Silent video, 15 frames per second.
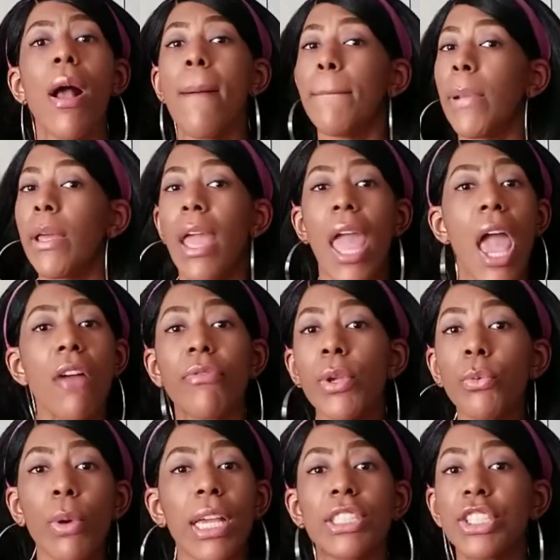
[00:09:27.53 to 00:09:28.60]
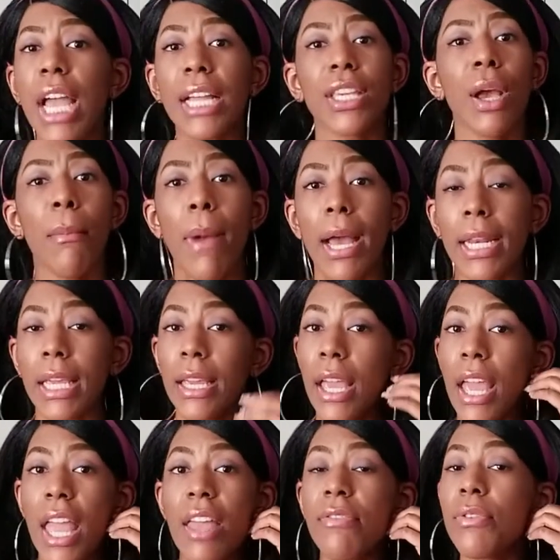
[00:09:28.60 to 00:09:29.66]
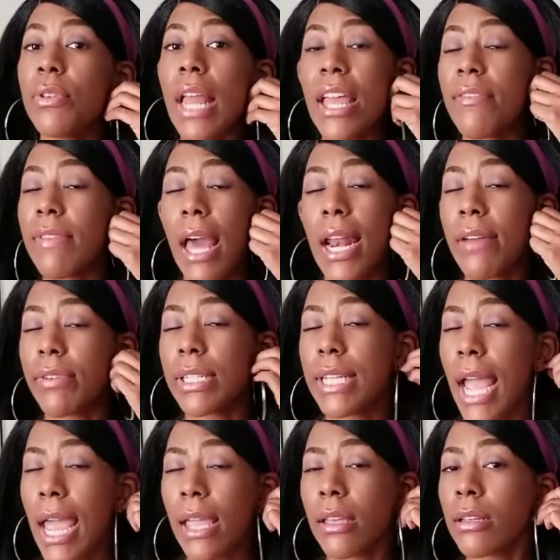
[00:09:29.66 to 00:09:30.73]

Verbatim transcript: But every week, check your money. If you, if not every day.